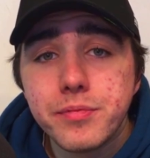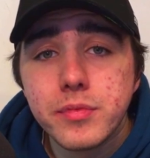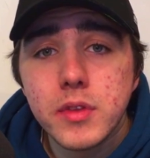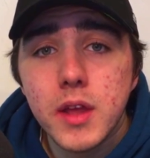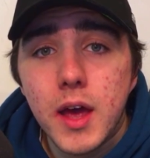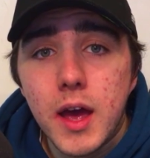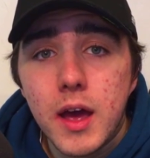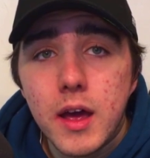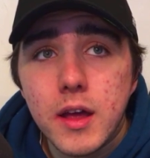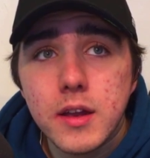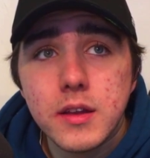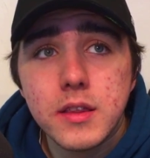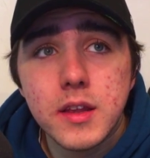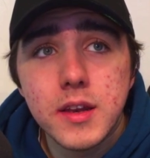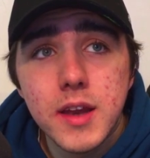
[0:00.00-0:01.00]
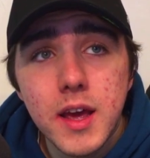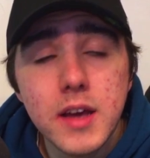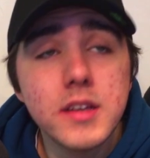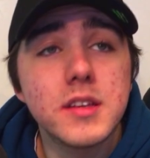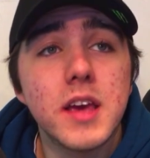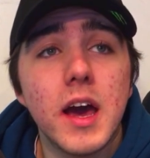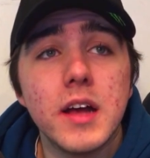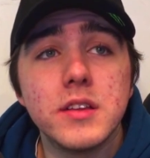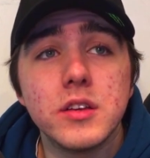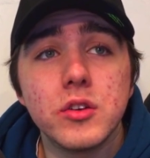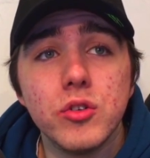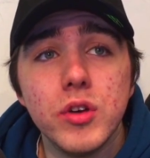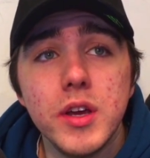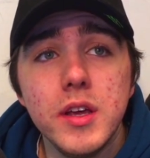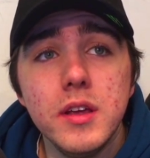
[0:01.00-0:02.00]
And the next
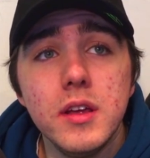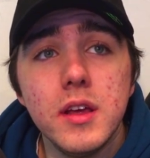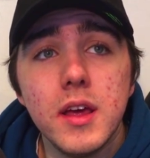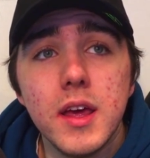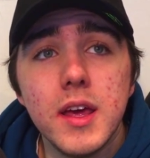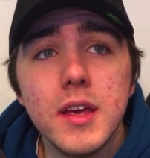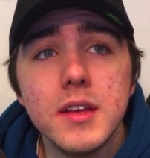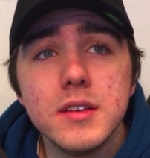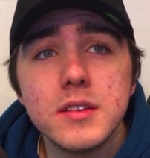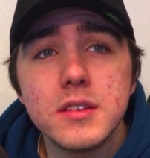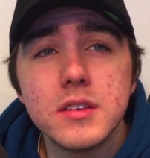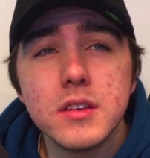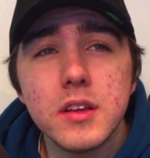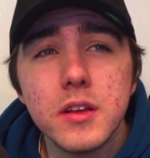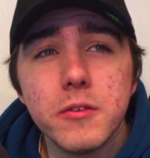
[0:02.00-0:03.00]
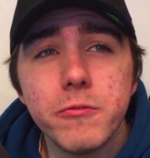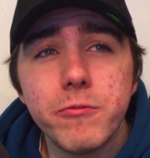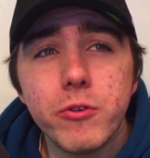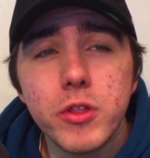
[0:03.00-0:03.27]
category is for the